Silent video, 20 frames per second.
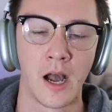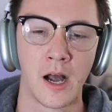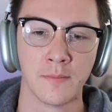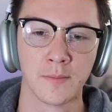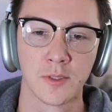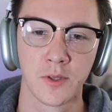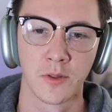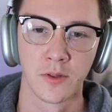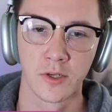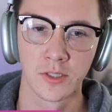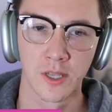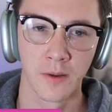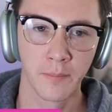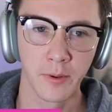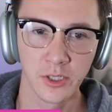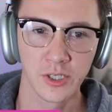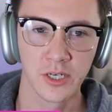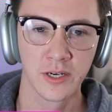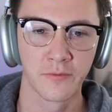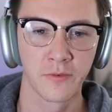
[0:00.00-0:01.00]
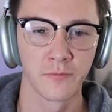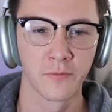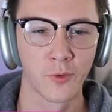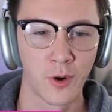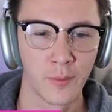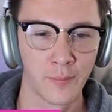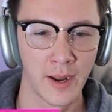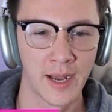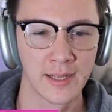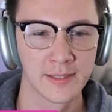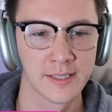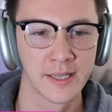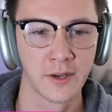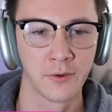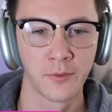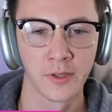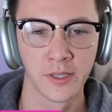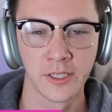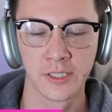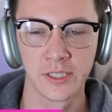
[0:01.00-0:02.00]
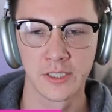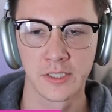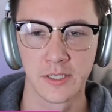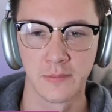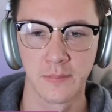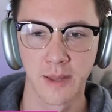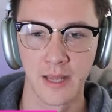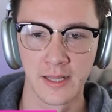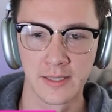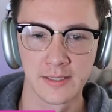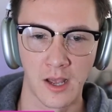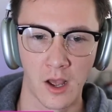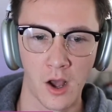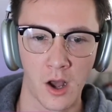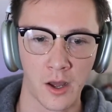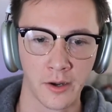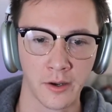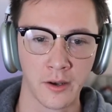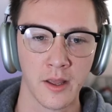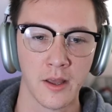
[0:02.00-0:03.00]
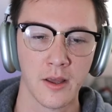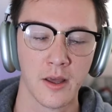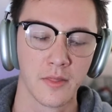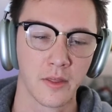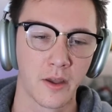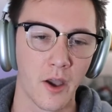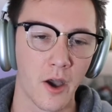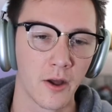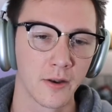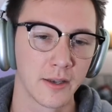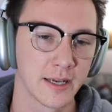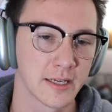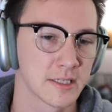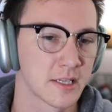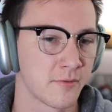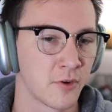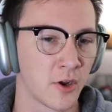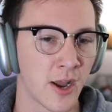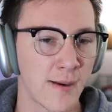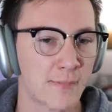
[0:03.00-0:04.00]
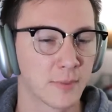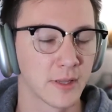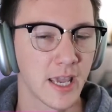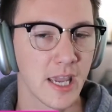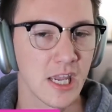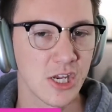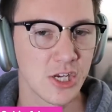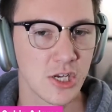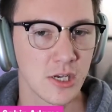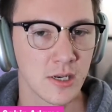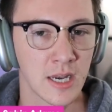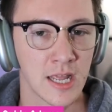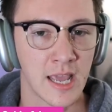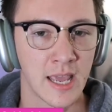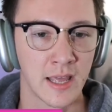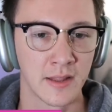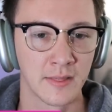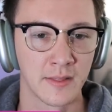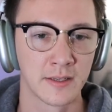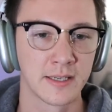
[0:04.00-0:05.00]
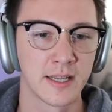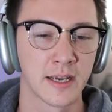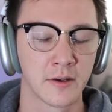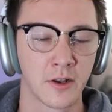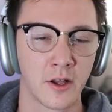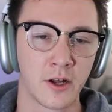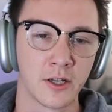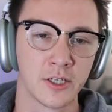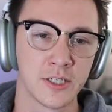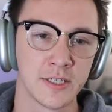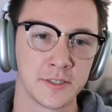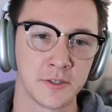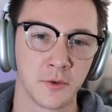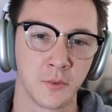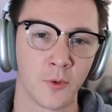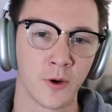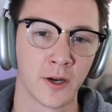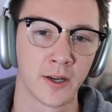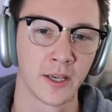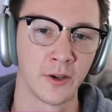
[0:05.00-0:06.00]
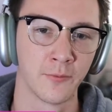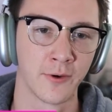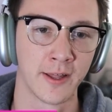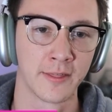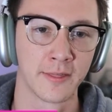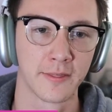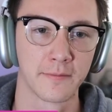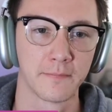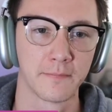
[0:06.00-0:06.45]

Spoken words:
So there's a bunch of different formats. It really just depends on the context of your application and the technologies you're working with.